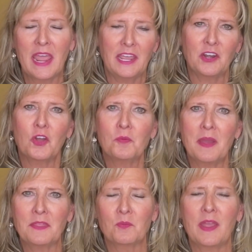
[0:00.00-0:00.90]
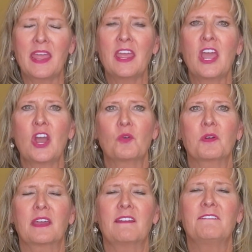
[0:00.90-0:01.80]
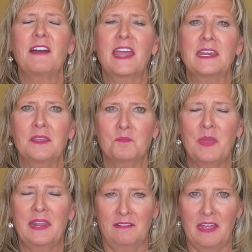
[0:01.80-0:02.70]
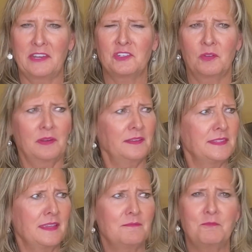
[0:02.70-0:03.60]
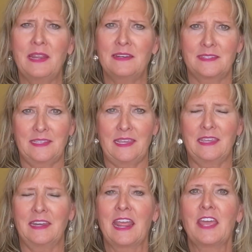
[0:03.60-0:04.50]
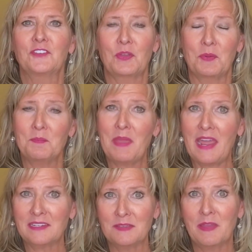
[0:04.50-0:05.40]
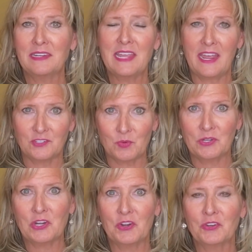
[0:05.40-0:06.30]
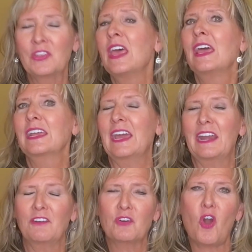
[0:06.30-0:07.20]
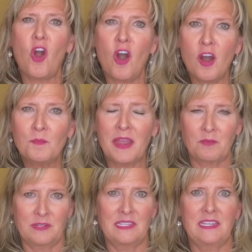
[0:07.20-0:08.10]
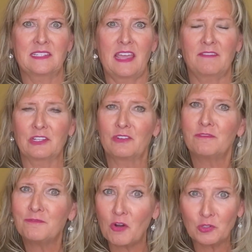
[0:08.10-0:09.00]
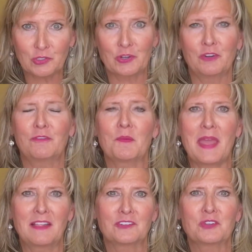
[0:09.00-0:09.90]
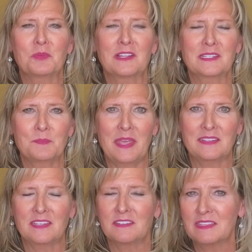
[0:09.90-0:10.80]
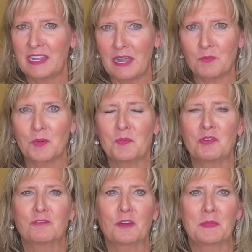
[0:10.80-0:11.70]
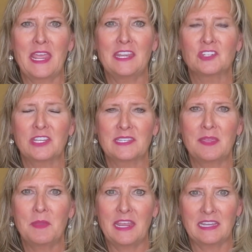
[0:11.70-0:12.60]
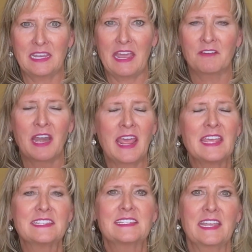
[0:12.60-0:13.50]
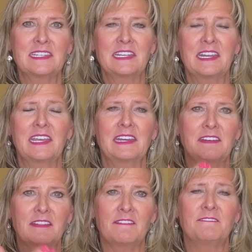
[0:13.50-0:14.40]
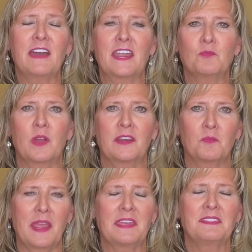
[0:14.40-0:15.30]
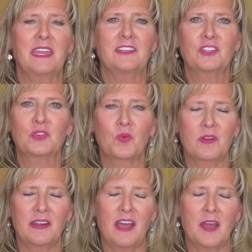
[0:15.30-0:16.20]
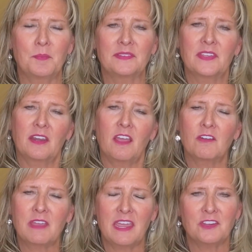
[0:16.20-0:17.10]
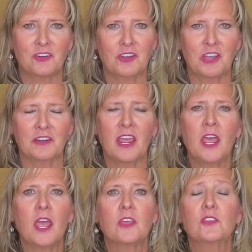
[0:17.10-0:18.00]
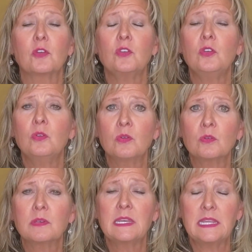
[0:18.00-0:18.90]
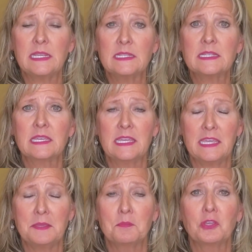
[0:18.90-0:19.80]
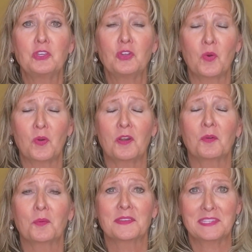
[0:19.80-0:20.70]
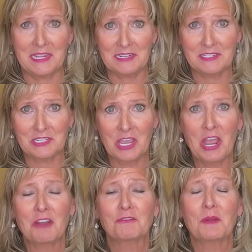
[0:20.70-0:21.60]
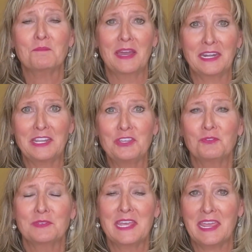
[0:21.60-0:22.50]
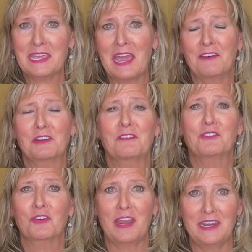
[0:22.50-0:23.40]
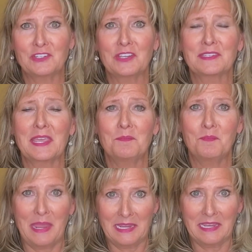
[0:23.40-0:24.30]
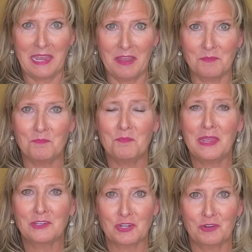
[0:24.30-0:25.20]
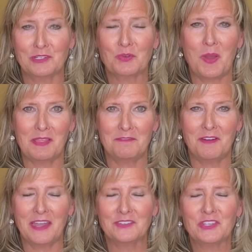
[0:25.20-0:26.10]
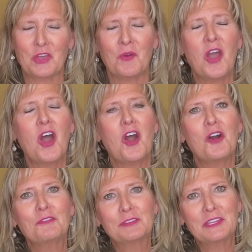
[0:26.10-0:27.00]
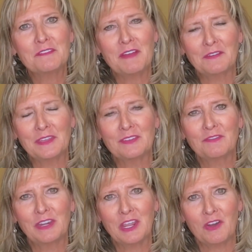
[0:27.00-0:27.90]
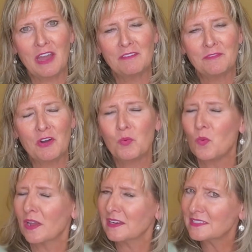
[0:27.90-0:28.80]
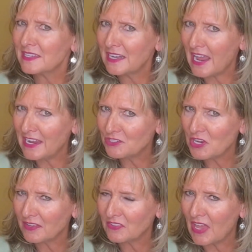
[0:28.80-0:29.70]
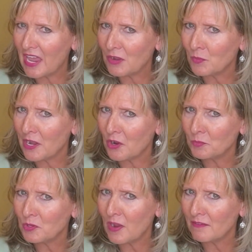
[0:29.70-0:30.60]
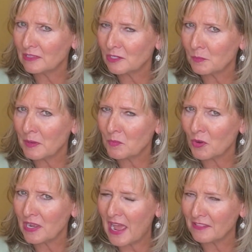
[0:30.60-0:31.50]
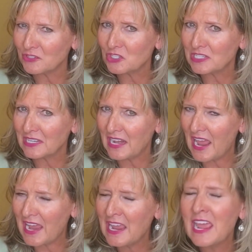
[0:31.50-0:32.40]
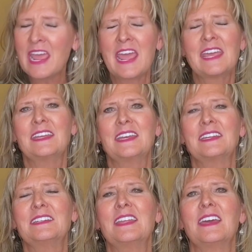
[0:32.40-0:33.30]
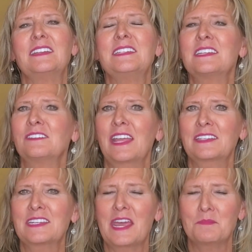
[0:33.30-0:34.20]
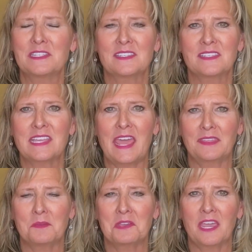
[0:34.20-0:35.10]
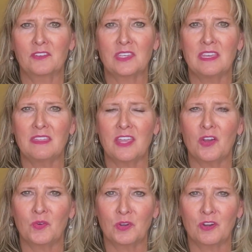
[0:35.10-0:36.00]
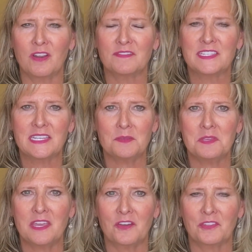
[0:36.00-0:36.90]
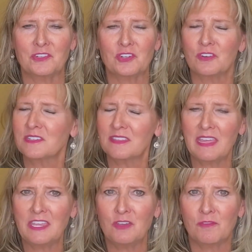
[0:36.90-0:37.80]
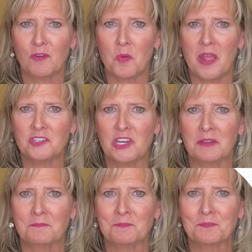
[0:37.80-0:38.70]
And oh, by the way, we're going to fine and penalize you. And I said, wait a second. So I went back to my tax returns, got out all my receipts. I have a little folder from eligible expenses that I removed from the HSA bank account, sent it in, the fine went away. They tore it up and said, okay, you're good. So you need to keep your receipts from money you take out of your HSA bank account. Make sure it's qualified. So hopefully you found this video helpful. What is an HSA? We hope you have a little bit more knowledge today. And until next time, this is Kathy Bukowski, the owner of CB Health Insurance. Thank you for watching.